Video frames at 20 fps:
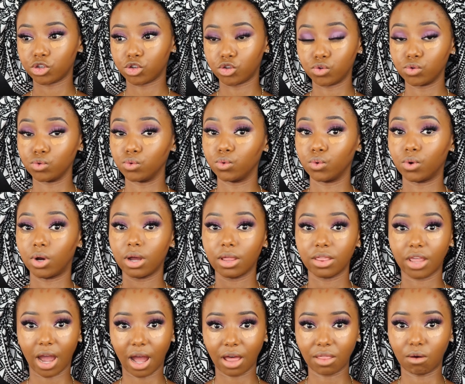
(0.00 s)
to
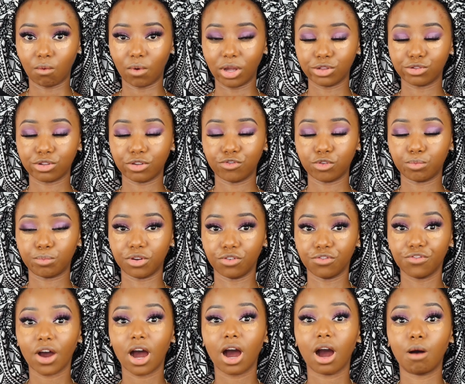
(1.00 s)
the other one, so if you
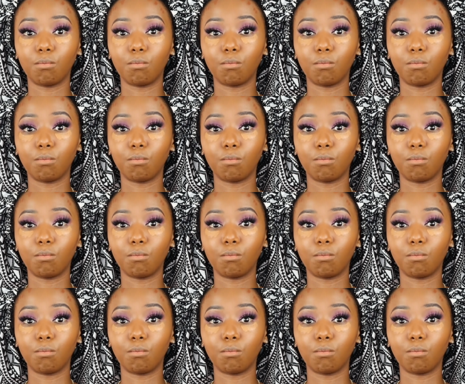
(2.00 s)
prefer